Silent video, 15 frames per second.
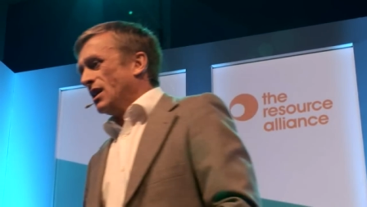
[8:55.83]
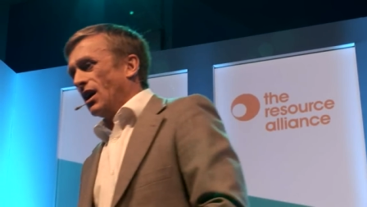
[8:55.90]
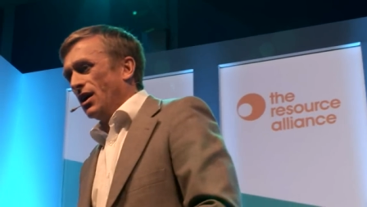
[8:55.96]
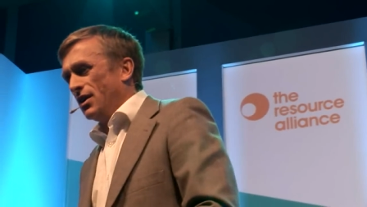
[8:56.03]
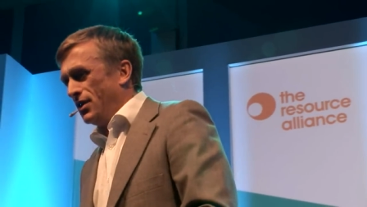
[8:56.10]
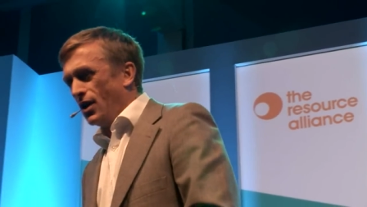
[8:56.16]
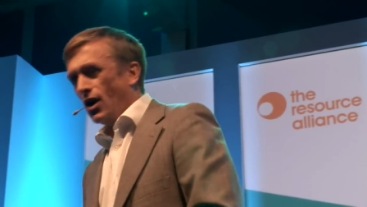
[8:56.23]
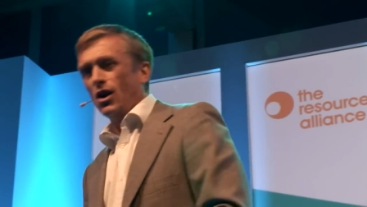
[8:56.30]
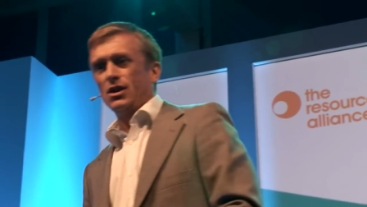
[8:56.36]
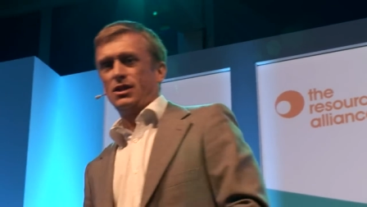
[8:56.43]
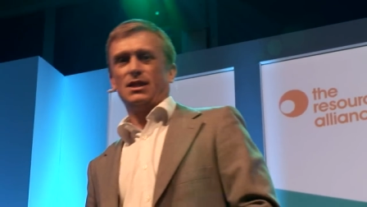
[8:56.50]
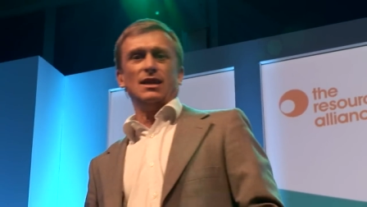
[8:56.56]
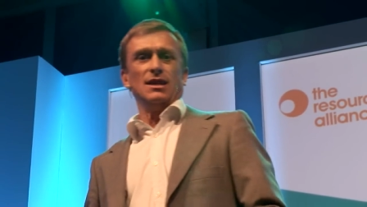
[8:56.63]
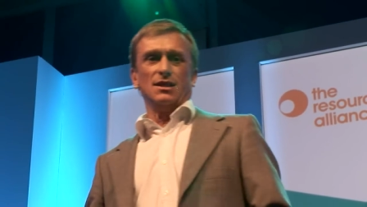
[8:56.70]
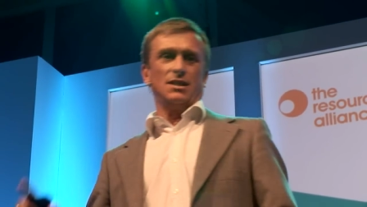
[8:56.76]
uh,
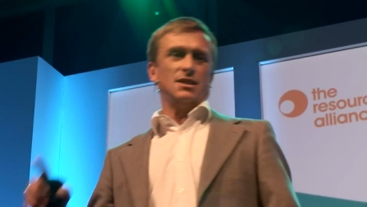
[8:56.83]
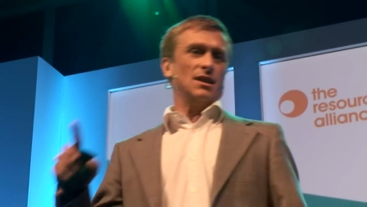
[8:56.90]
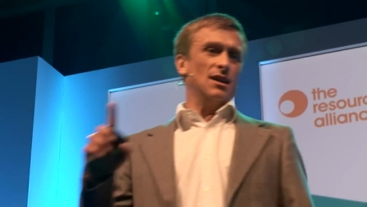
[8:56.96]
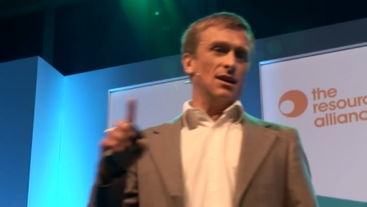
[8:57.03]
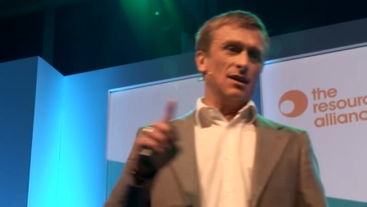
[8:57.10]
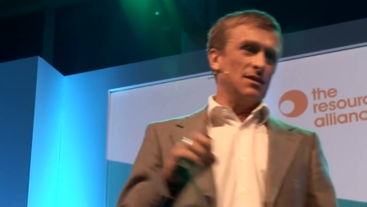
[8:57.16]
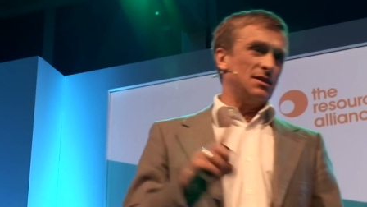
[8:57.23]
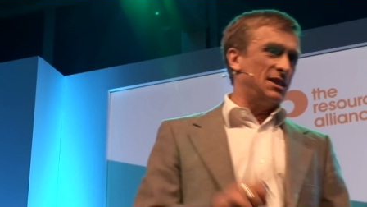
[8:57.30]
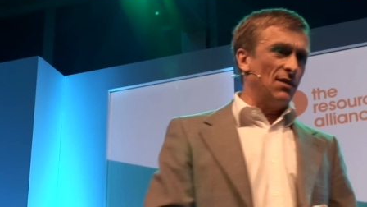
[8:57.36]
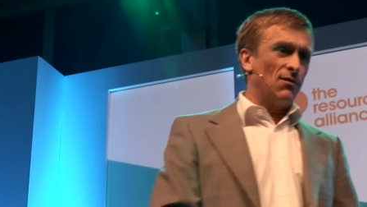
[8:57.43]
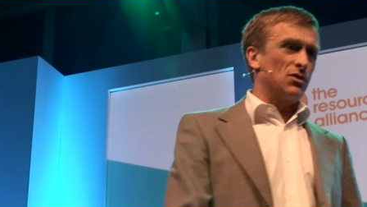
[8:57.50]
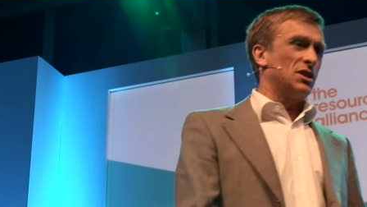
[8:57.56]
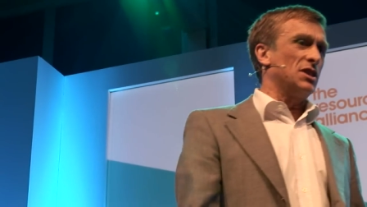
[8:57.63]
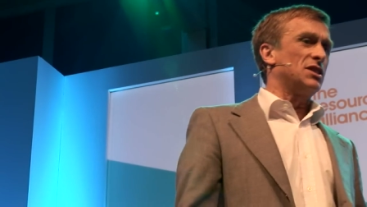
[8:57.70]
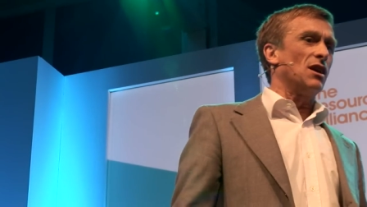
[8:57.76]
nurses, uh,
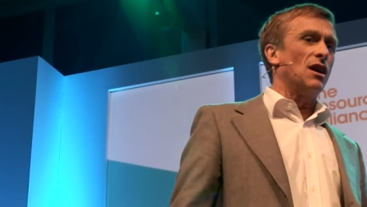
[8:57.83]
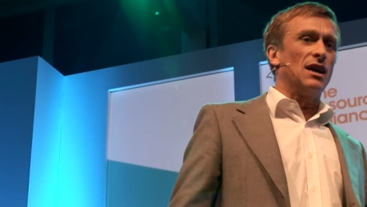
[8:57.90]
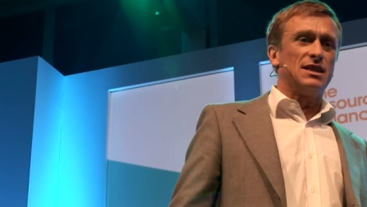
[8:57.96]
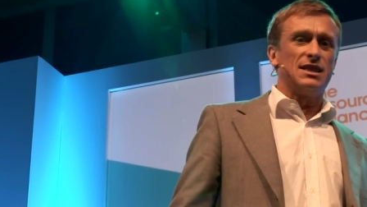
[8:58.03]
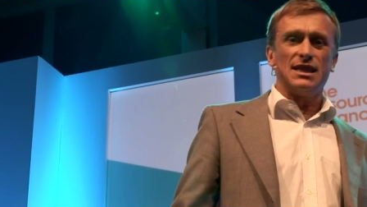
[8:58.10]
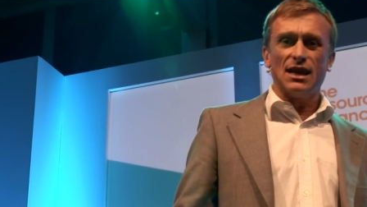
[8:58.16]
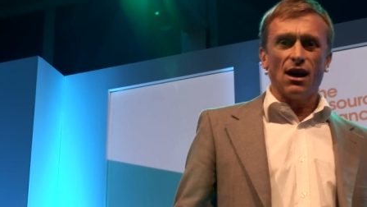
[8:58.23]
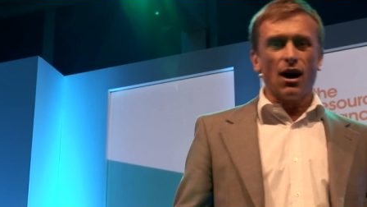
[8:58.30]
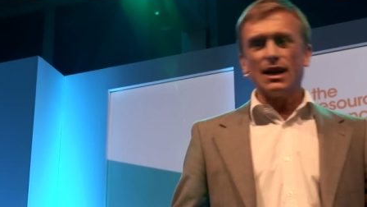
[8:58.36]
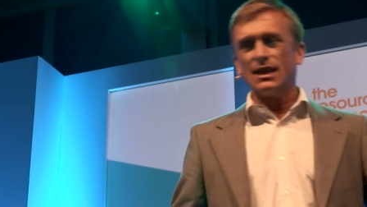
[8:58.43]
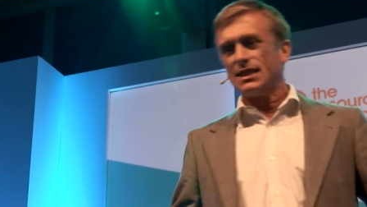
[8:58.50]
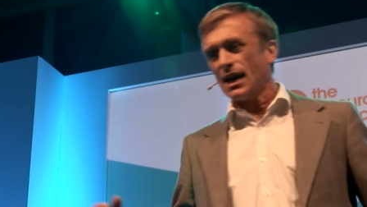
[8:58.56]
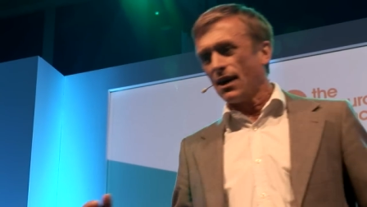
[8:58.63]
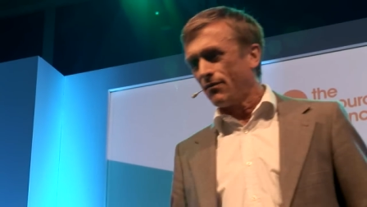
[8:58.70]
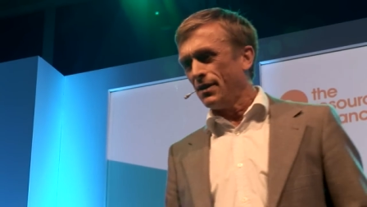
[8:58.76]
civil society,
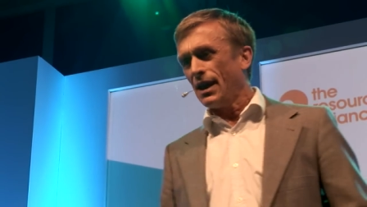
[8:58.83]
ISAF,